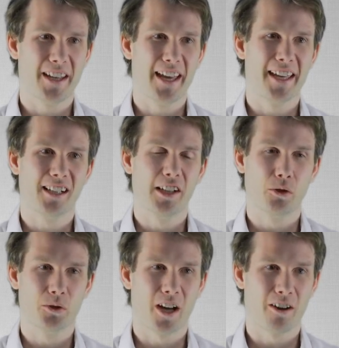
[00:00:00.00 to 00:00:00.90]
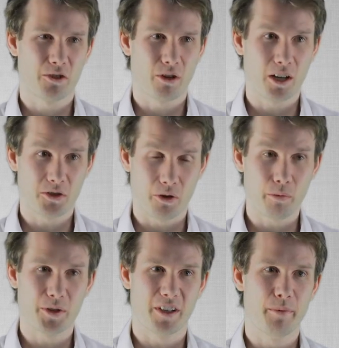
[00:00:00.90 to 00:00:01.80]
a clinical trials group,
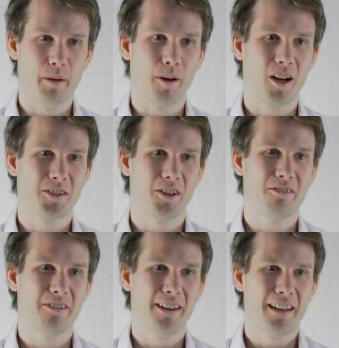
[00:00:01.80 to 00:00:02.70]
which I've been a part of.